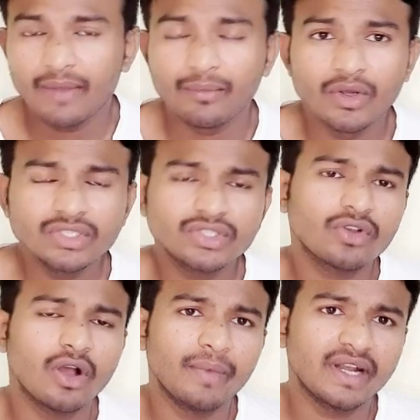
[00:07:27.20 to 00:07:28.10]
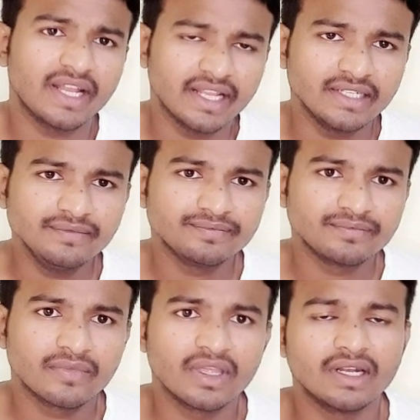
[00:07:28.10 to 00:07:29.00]
Most common in
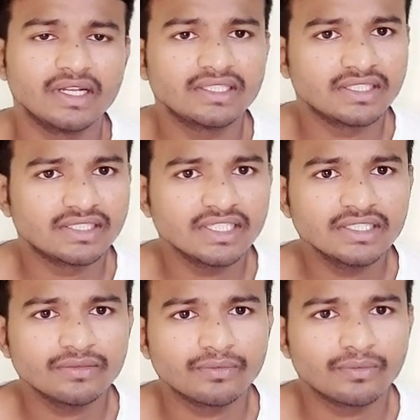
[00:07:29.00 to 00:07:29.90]
this disease,